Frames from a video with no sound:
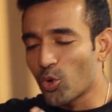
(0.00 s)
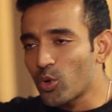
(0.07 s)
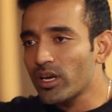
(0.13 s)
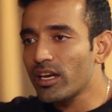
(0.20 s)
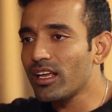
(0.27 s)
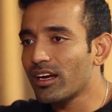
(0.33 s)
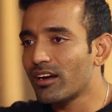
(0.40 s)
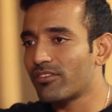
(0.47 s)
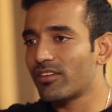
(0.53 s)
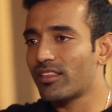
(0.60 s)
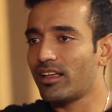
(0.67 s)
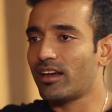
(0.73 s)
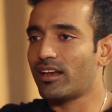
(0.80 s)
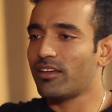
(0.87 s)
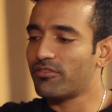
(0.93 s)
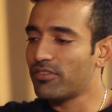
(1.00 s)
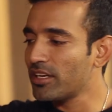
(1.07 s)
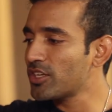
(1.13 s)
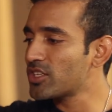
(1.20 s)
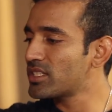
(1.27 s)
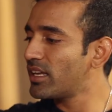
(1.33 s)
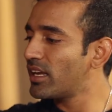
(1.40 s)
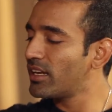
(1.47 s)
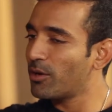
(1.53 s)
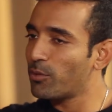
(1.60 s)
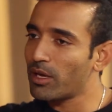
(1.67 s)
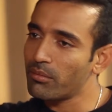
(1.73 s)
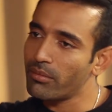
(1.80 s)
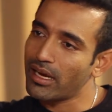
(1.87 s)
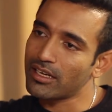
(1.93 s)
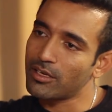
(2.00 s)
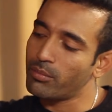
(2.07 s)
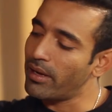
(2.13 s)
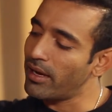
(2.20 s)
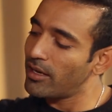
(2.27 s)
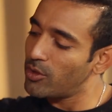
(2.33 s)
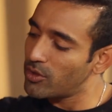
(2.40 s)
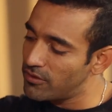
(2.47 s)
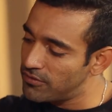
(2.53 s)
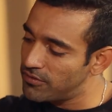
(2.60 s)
only after that, I finished that, I went back to Bangalore.